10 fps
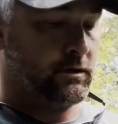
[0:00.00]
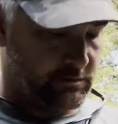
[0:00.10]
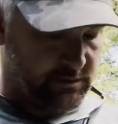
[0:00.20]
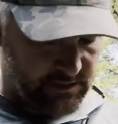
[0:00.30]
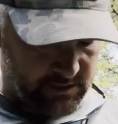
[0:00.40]

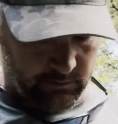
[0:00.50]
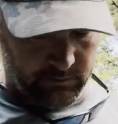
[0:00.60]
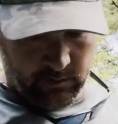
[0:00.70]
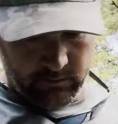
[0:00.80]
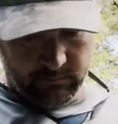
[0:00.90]
Jesse and I were
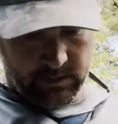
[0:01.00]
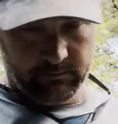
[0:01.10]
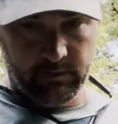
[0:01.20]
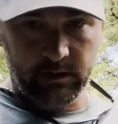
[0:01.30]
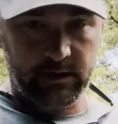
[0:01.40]
talking about
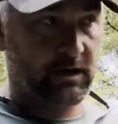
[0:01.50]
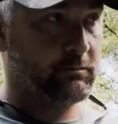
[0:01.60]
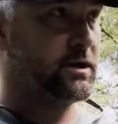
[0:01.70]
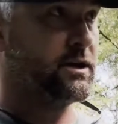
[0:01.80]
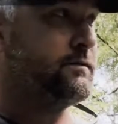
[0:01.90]
knocking out a
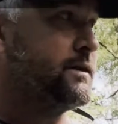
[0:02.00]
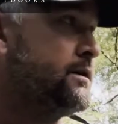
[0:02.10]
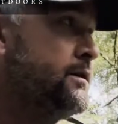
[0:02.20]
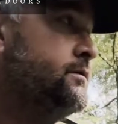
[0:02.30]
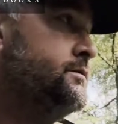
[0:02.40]
bucket of
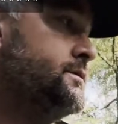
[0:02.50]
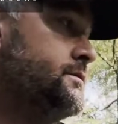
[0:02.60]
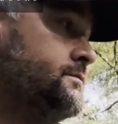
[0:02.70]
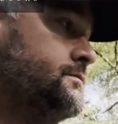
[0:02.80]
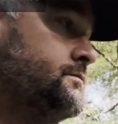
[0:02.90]
arrows,
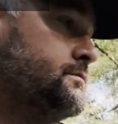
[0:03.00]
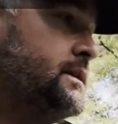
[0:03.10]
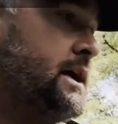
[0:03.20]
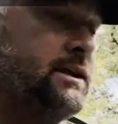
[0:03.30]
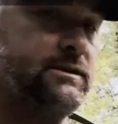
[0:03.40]

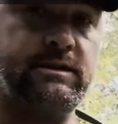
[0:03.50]
kind of as an